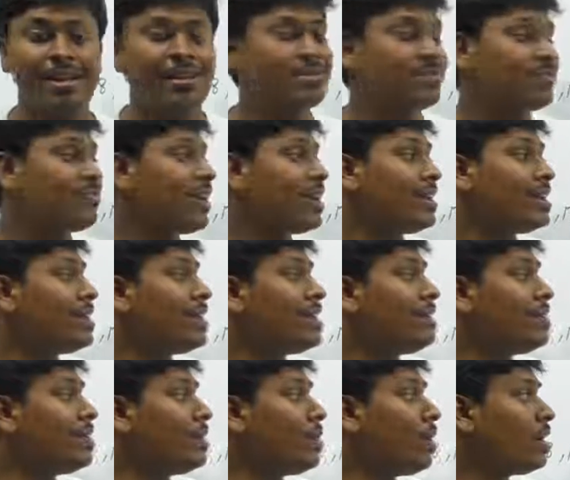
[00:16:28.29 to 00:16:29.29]
So finally
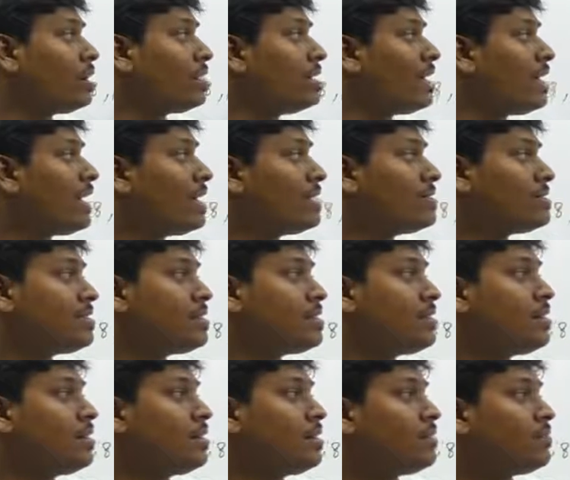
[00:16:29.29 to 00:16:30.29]
we got the answer
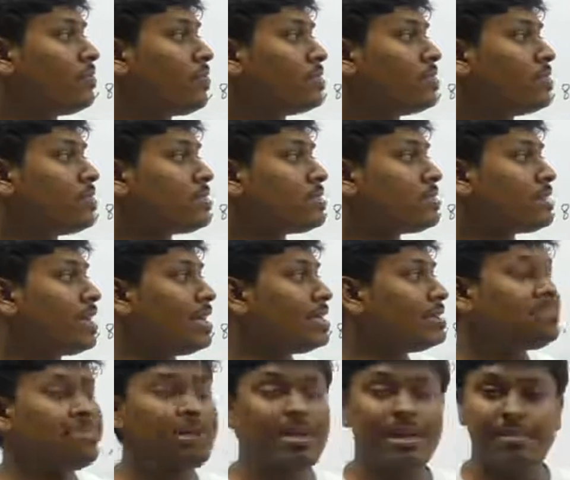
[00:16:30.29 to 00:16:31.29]
for this
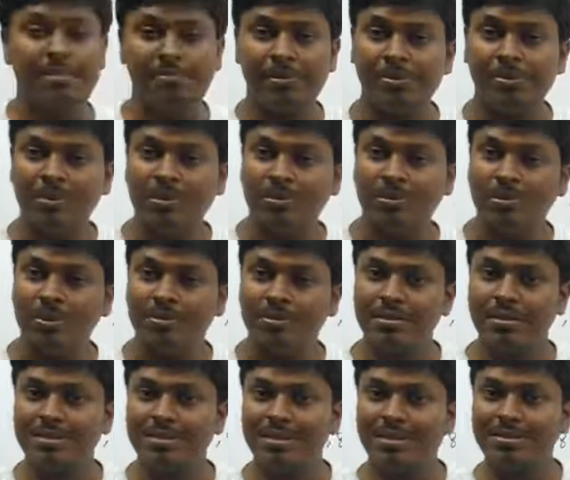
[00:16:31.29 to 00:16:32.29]
SBI PO
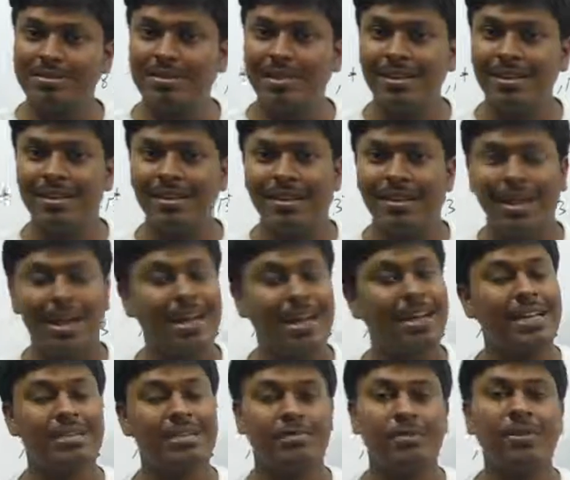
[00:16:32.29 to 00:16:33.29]
2016
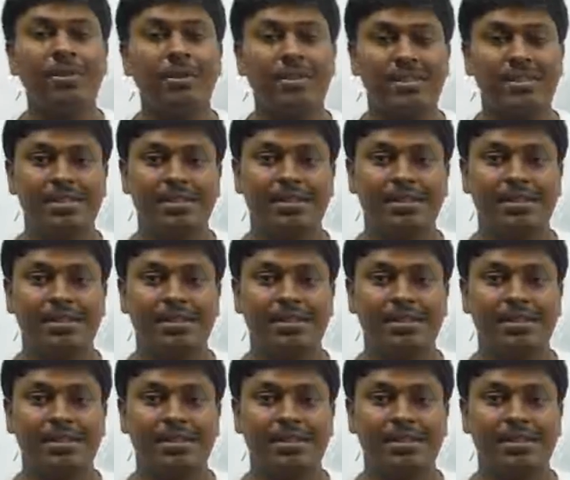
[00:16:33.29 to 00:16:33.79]
arrangement question.